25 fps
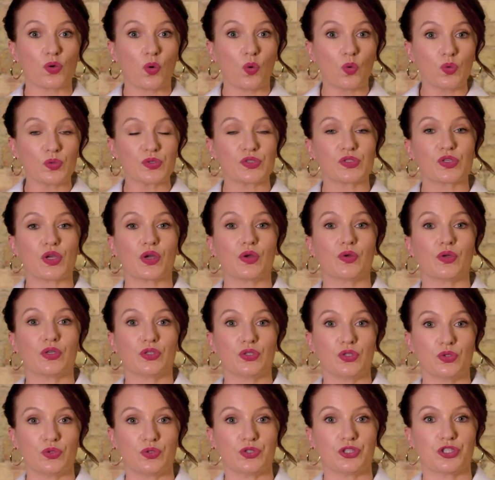also
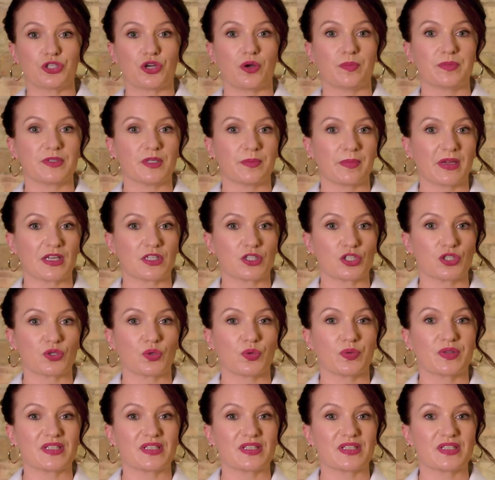your job to make sure